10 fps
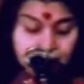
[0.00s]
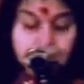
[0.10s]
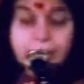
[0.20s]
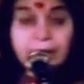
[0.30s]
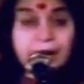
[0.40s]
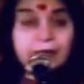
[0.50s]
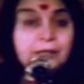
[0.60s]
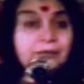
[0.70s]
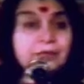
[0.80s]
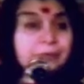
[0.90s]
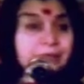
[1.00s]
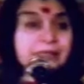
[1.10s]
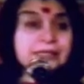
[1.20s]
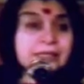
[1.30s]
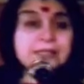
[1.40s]
In India, if
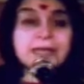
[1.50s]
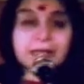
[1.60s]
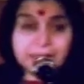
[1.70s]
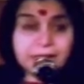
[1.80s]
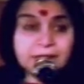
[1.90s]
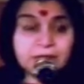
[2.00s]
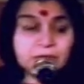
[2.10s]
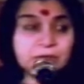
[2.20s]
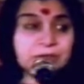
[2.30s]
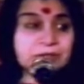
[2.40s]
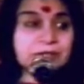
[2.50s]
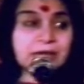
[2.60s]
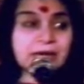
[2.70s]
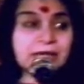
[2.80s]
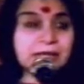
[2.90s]
somebody says, I hate you, it's
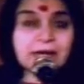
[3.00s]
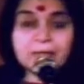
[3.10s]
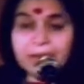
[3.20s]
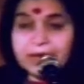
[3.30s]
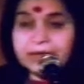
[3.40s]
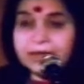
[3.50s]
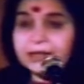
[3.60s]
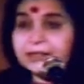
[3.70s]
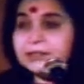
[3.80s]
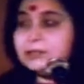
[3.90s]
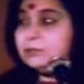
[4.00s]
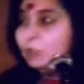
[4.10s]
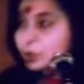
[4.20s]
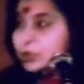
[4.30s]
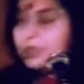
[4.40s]
regarded, that man regarded as the
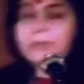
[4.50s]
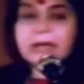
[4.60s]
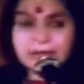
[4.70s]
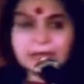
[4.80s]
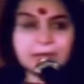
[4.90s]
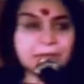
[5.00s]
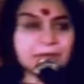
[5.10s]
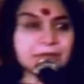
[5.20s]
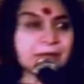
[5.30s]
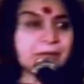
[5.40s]
most unmannerly person.